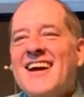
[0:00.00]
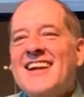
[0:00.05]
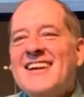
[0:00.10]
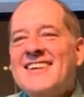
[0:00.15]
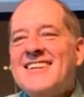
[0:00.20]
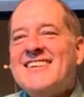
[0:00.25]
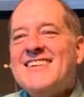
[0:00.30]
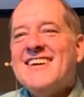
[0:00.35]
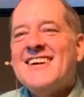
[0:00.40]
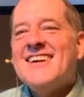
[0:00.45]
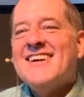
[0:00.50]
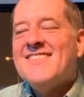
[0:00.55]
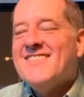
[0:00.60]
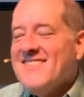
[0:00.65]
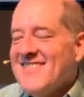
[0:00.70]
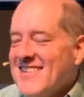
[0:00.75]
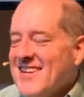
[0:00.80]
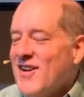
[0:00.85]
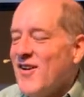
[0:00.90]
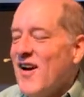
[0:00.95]
And
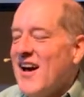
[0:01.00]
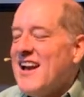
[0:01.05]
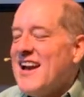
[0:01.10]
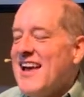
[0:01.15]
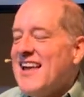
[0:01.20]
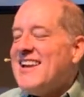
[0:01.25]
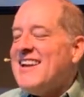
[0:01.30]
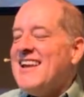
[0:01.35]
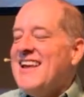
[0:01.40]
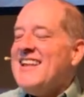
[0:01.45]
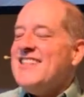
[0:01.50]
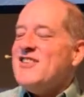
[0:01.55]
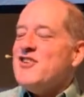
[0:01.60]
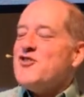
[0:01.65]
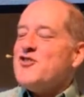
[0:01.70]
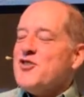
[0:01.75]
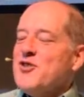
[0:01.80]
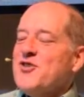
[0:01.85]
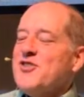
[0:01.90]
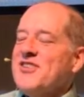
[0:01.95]
uh, you know, and, and
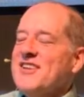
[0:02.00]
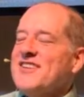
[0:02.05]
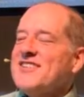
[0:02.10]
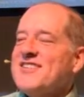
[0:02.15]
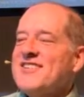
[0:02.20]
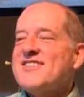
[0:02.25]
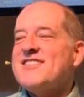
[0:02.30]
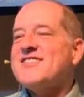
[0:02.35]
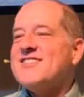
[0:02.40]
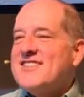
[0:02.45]
and the truth is,